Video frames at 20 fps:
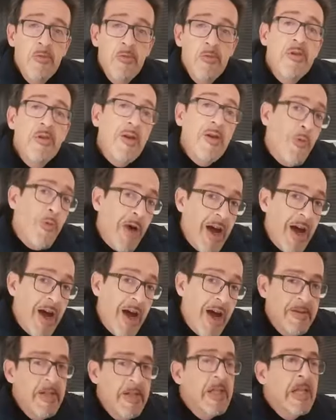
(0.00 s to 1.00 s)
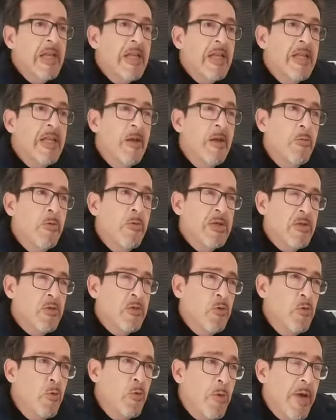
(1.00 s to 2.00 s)
require. There was
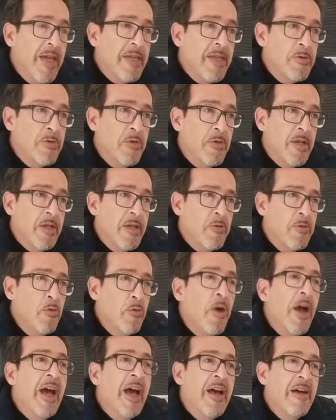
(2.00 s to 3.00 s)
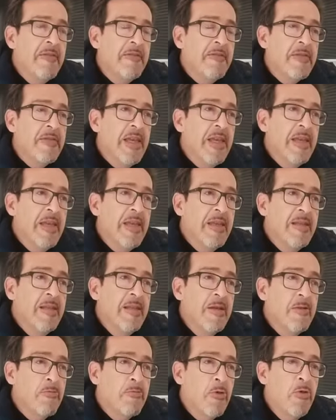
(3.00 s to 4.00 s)
two ways to have
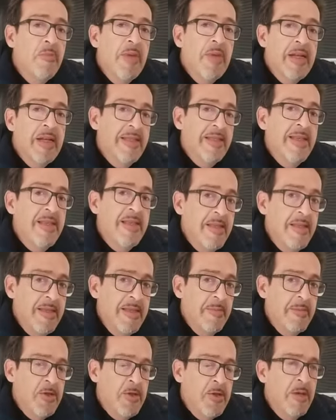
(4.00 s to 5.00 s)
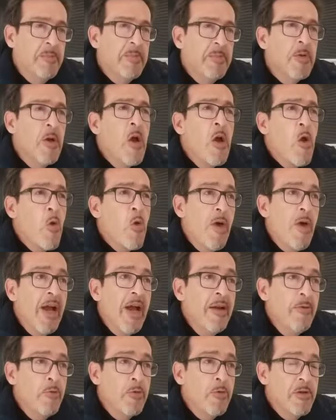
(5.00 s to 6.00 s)
the Roman citizenship.
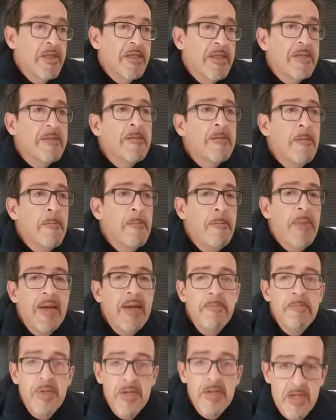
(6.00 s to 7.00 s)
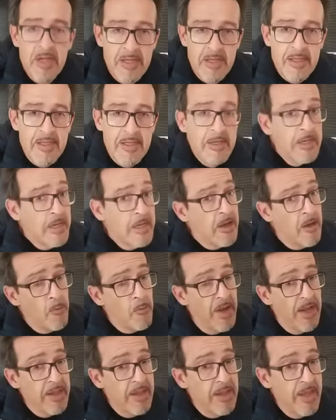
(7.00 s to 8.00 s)
One was by birth.
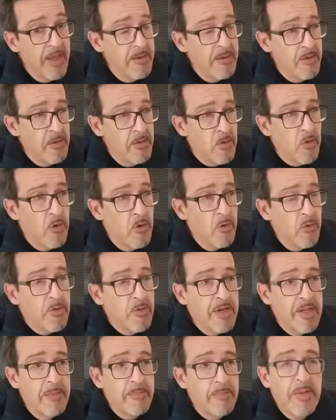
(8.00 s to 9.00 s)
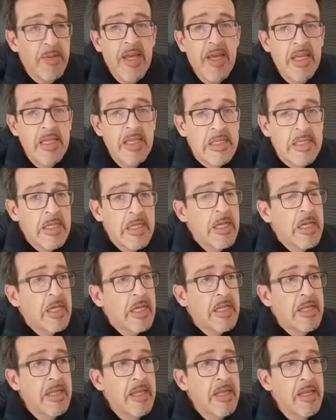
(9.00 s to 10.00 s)
When they conquered a place,
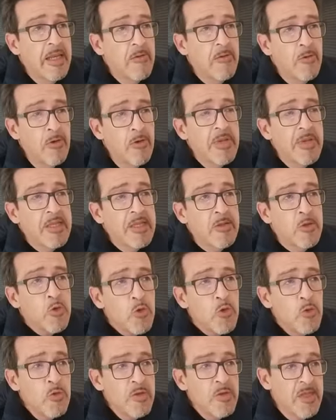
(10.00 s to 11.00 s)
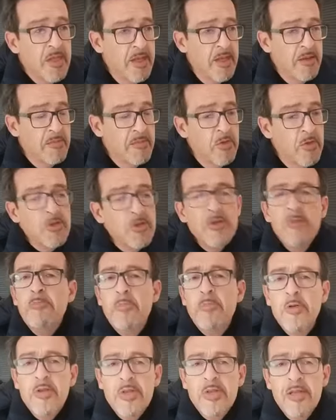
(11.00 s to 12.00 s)
the Romans chose the most
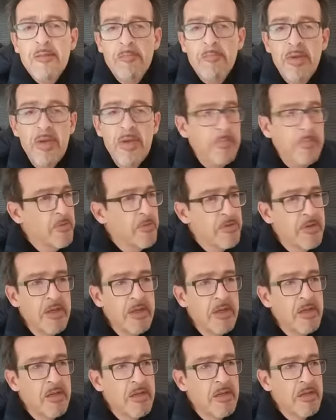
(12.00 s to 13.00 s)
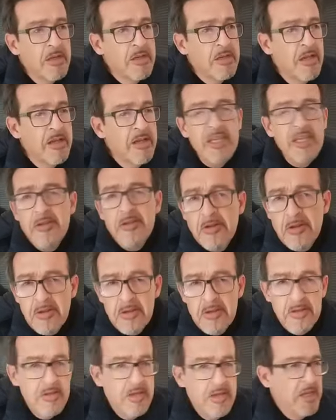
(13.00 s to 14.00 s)
important people, the leaders,